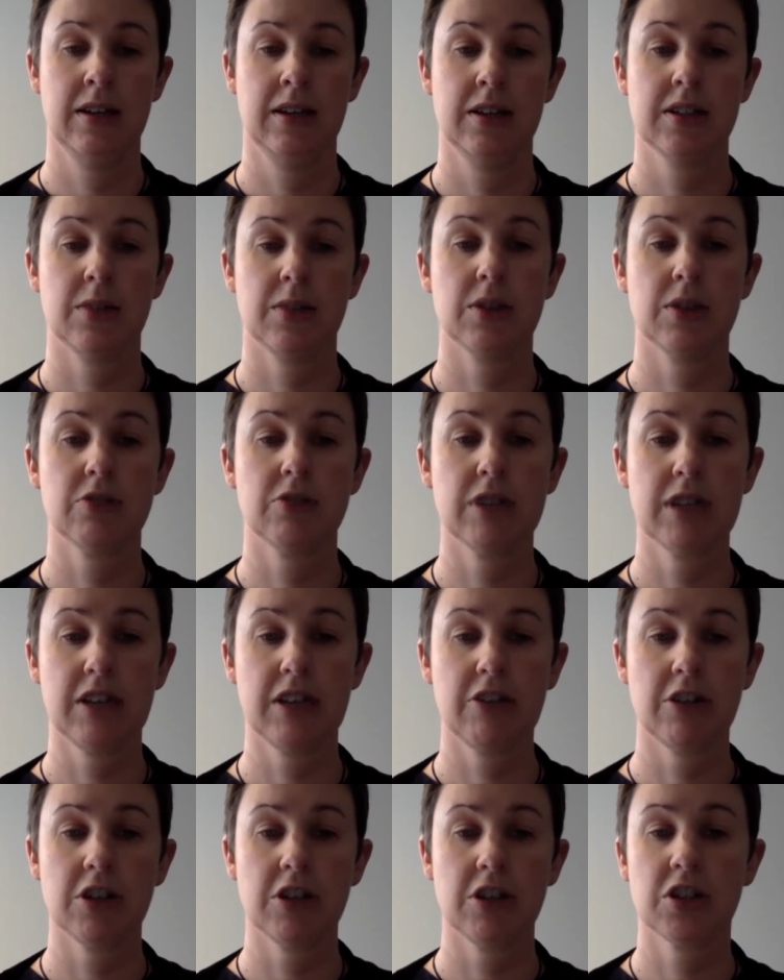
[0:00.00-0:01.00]
So it's really
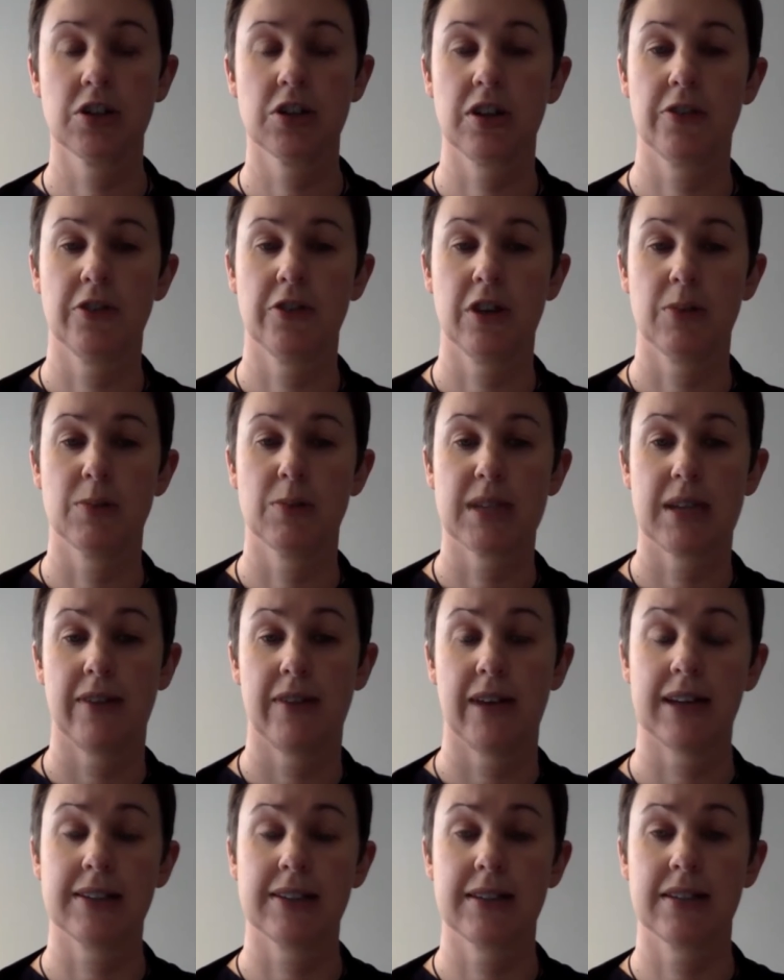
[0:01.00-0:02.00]
crucial that firms have
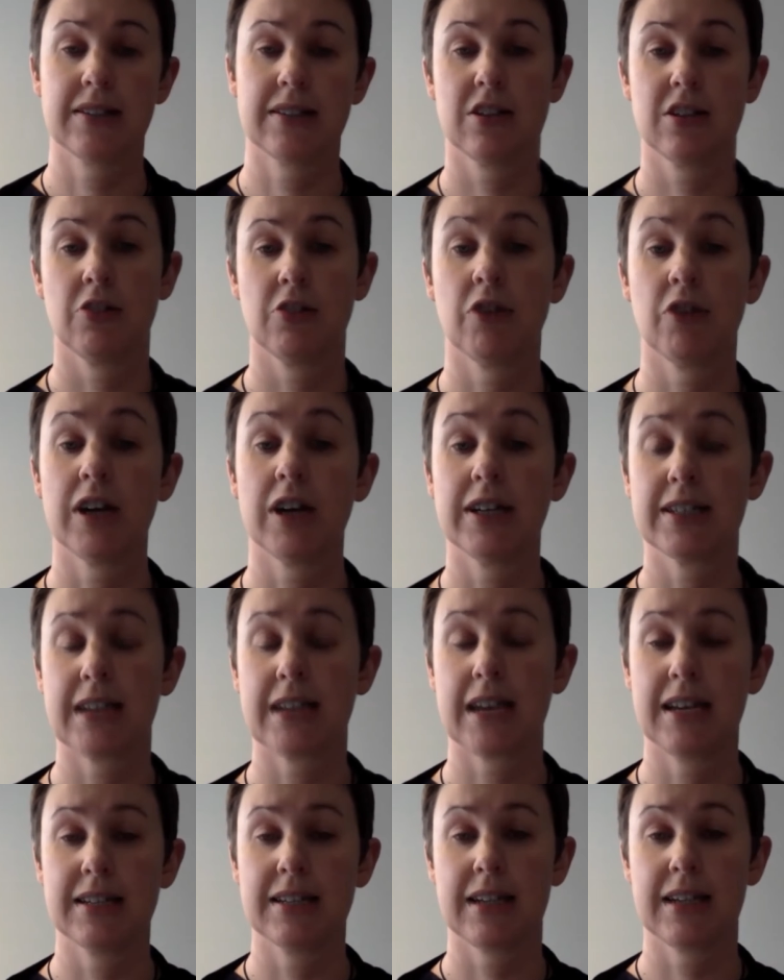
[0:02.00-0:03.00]
access to the right
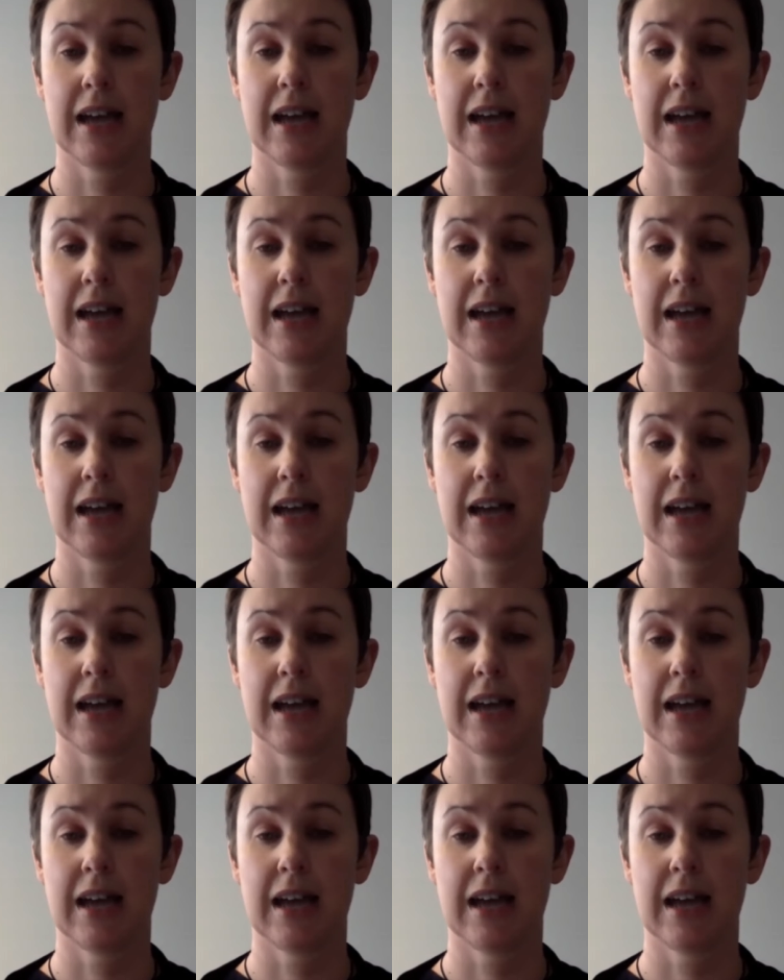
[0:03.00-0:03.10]
data